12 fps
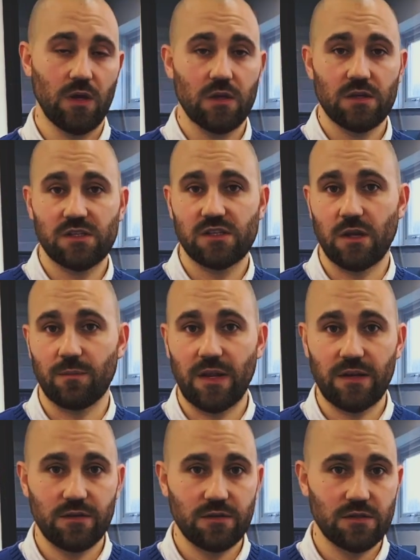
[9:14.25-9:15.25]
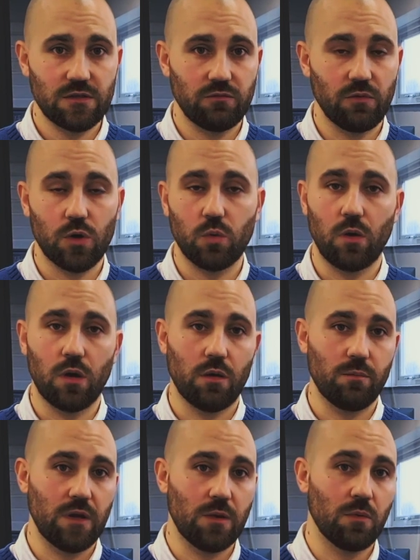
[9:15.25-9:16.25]
Some lenders require a
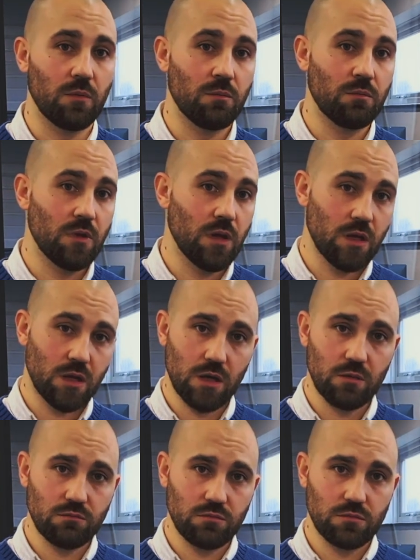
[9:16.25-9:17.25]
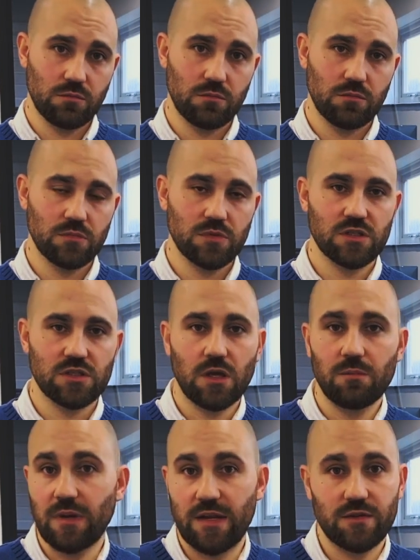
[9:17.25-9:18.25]
minimum income,
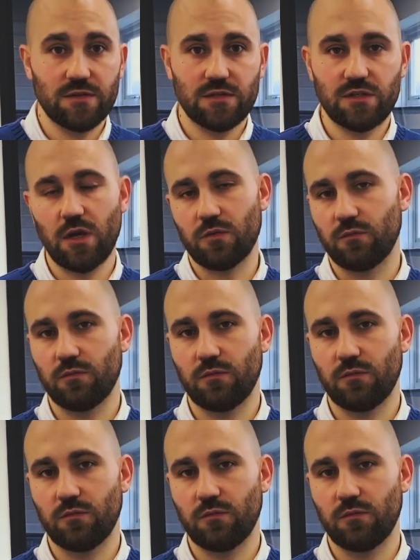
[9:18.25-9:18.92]
some lenders don't.